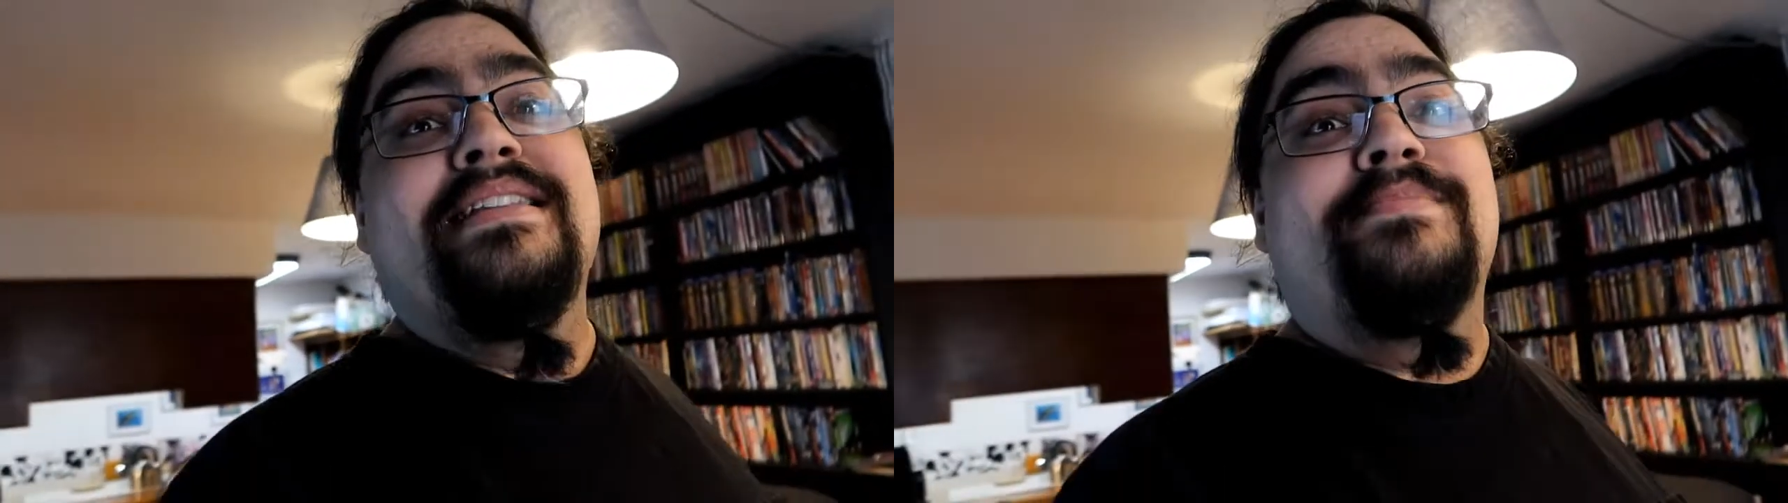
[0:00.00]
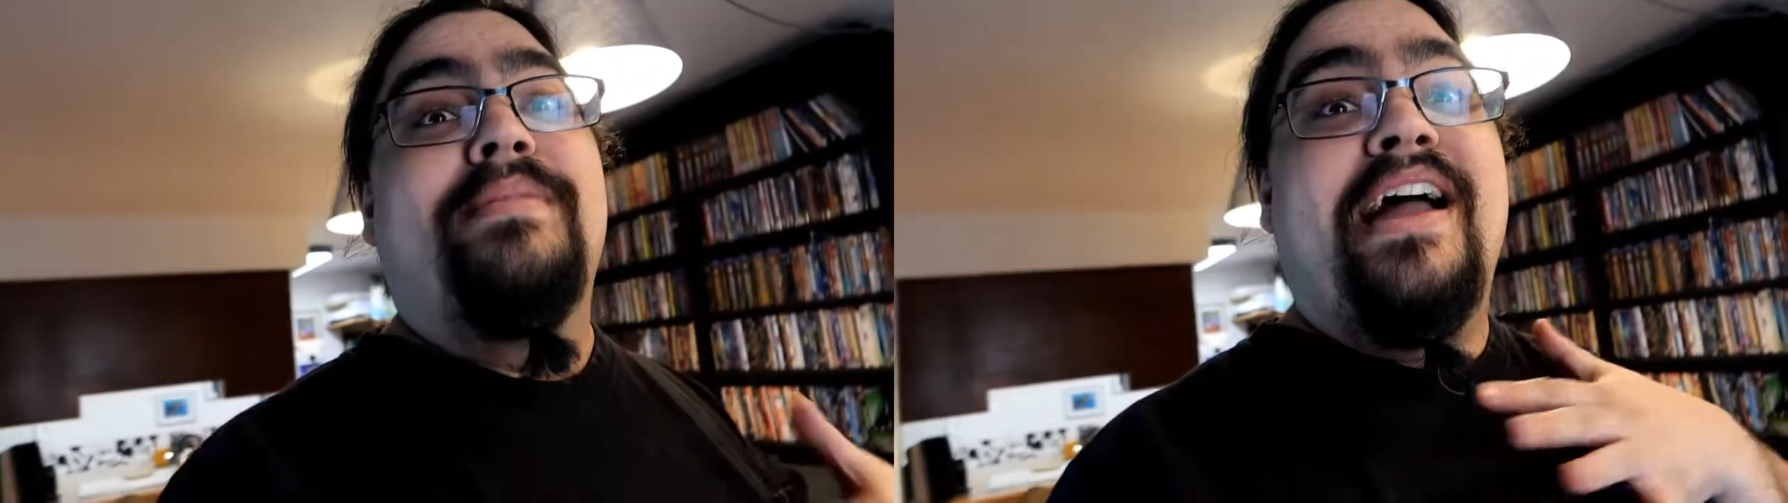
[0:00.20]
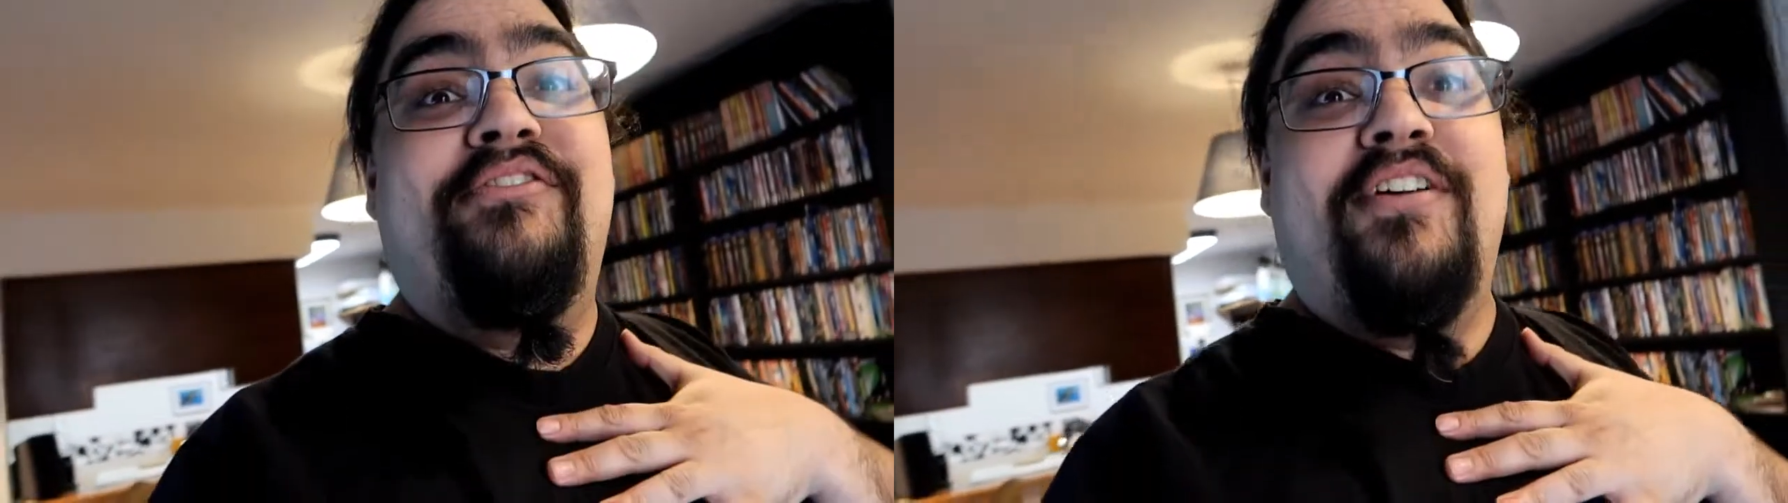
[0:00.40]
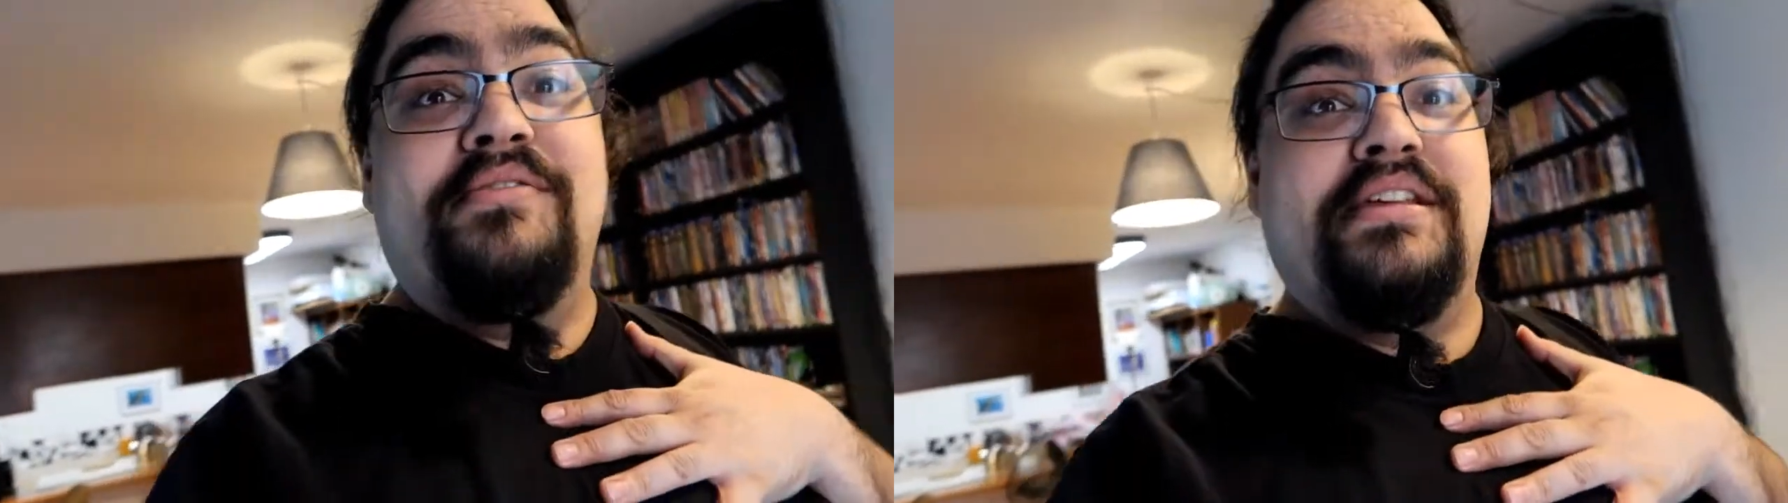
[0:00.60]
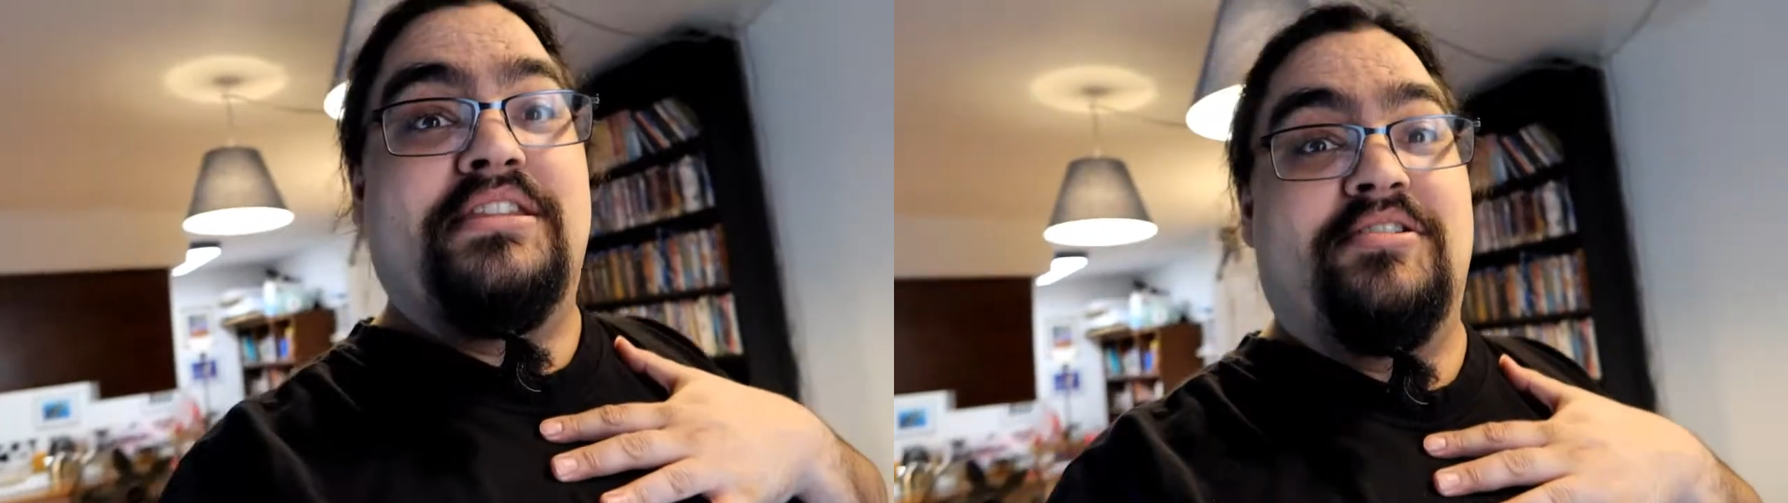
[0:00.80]
it's my fault
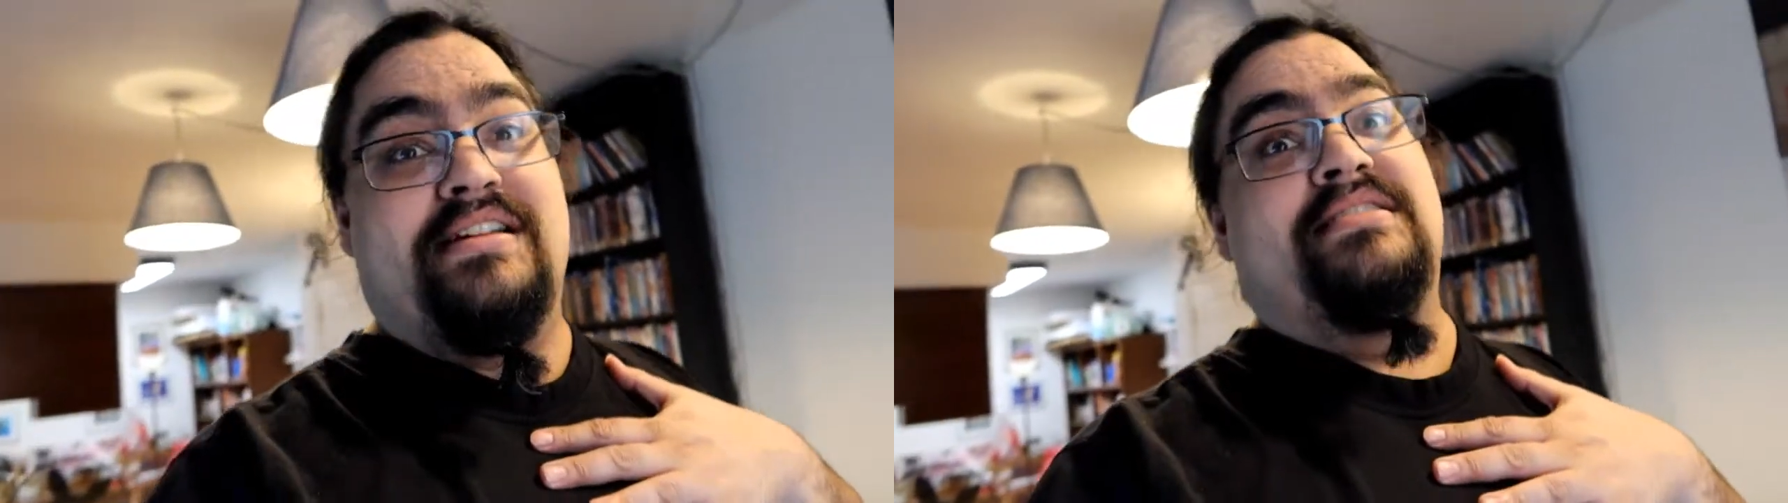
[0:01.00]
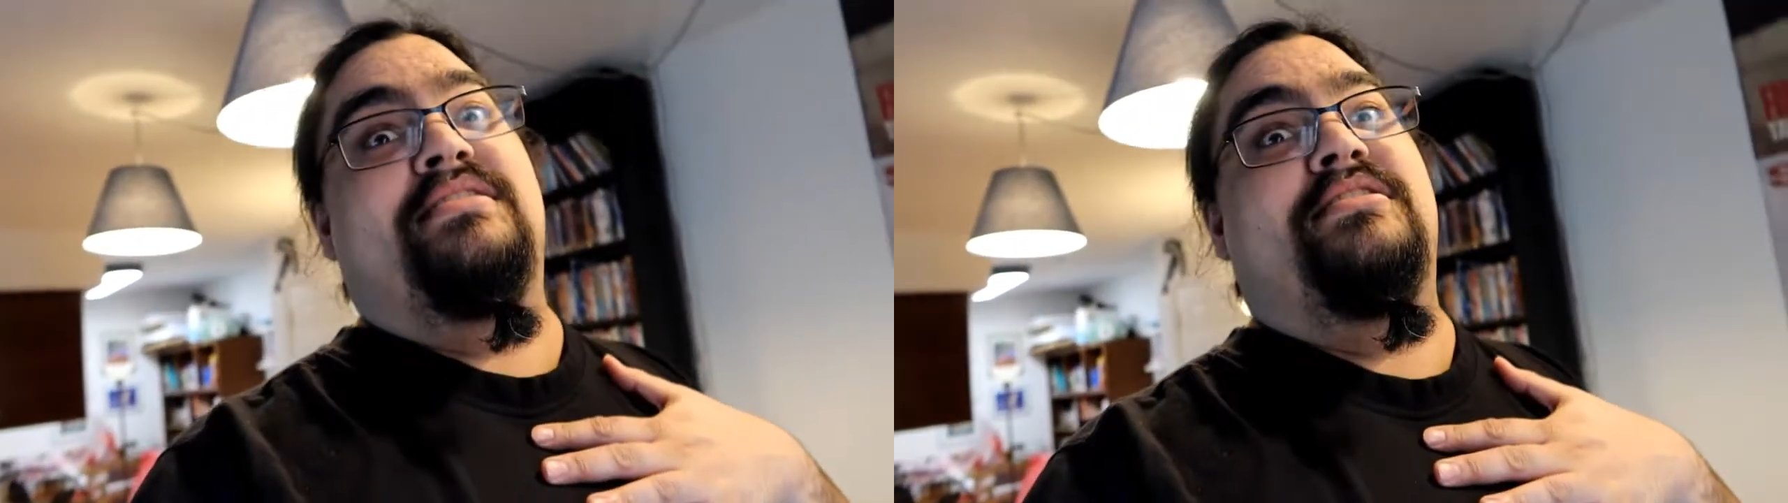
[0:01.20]
that there isn't